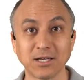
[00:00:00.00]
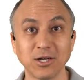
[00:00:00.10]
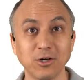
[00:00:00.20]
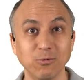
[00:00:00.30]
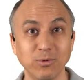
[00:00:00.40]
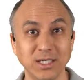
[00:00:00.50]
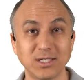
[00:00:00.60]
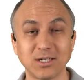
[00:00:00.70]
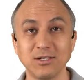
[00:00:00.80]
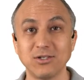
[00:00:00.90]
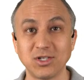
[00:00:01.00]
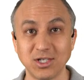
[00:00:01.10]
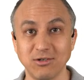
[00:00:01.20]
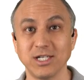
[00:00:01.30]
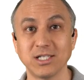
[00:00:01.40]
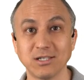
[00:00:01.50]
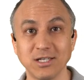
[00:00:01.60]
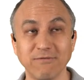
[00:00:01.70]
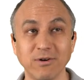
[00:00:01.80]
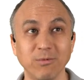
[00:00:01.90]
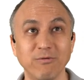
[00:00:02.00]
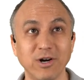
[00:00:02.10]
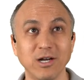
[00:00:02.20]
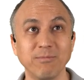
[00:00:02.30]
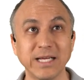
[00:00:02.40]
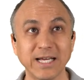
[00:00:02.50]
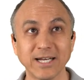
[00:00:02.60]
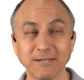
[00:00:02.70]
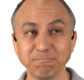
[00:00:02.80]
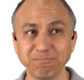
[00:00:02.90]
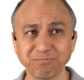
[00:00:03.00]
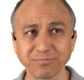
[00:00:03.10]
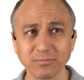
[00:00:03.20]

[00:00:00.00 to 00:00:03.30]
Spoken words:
technical risk seriously from the very beginning